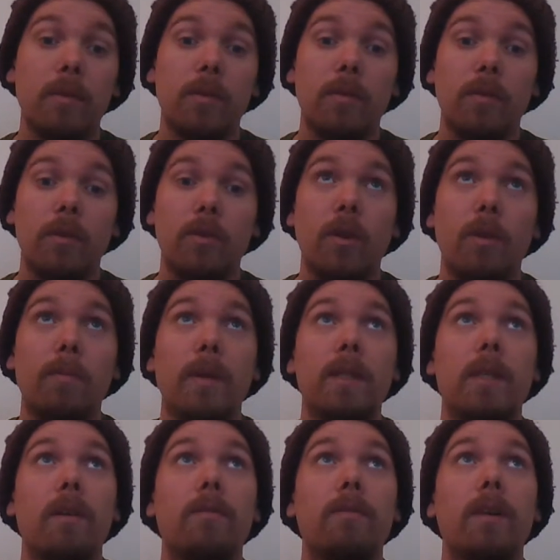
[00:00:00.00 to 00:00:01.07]
enjoy
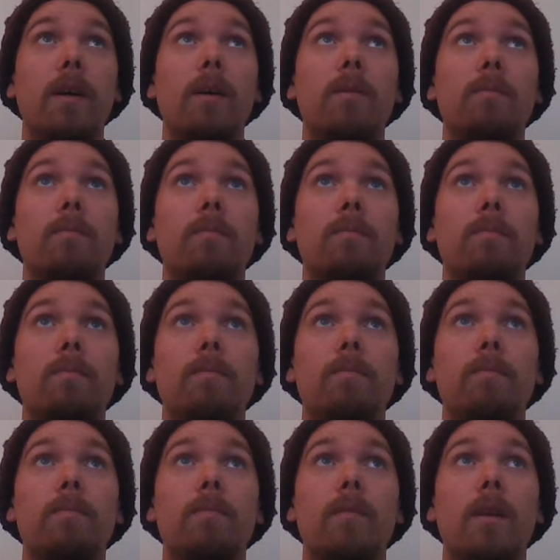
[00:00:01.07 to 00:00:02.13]
myself now.
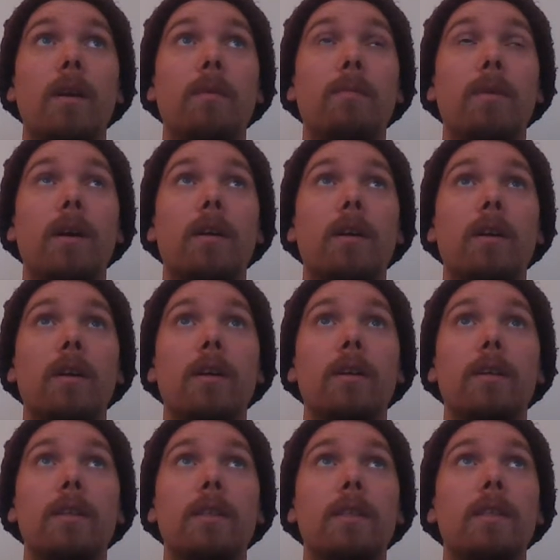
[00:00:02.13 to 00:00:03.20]
That I'm not
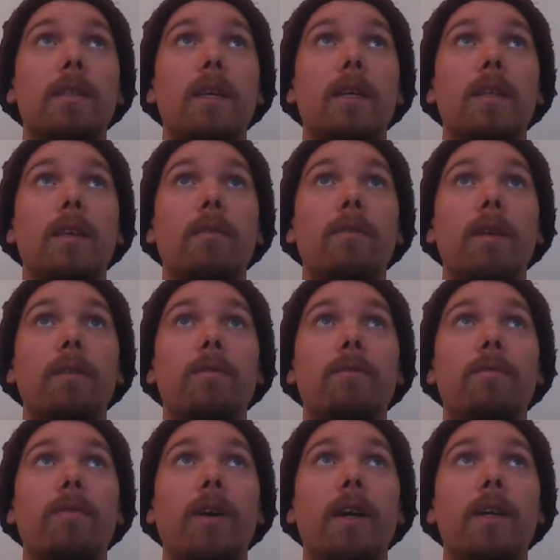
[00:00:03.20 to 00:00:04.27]
gonna instinctively
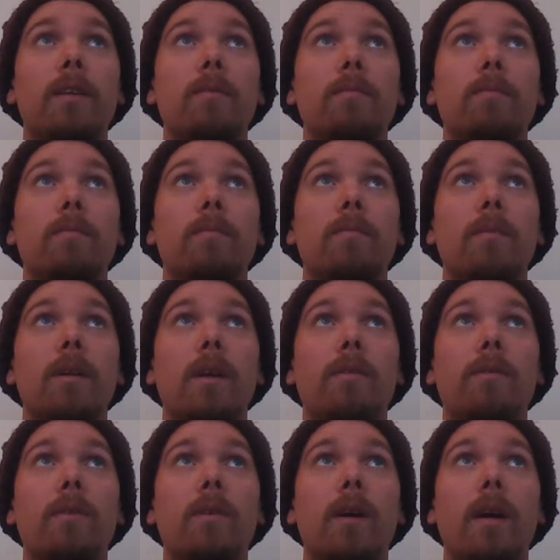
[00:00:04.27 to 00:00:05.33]
fight
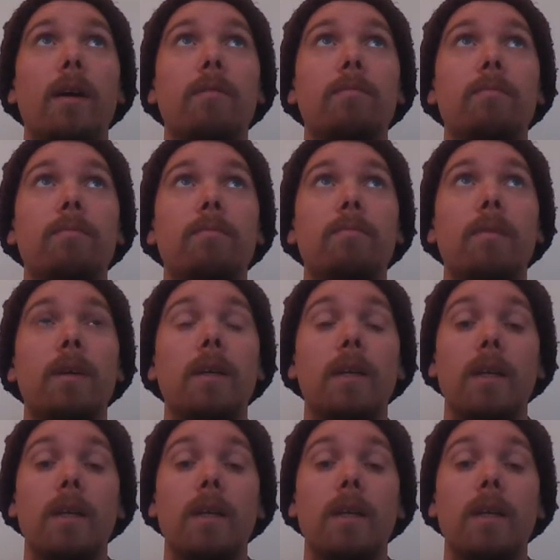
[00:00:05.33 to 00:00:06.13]
whatever I've been